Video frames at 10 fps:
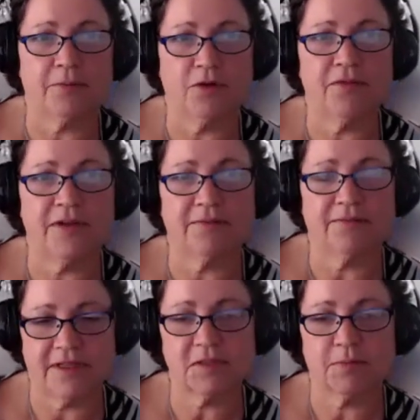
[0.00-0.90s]
moving
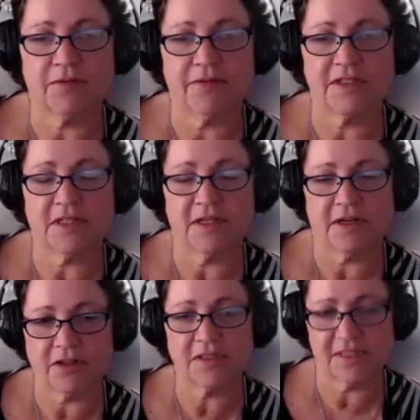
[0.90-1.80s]
this provision in a
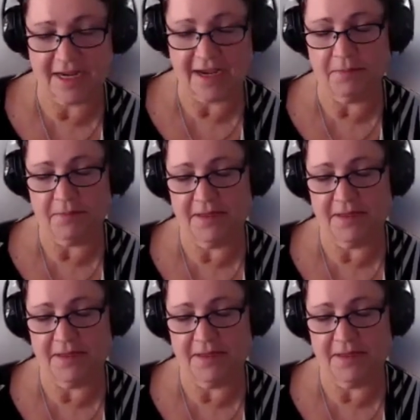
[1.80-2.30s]
good step.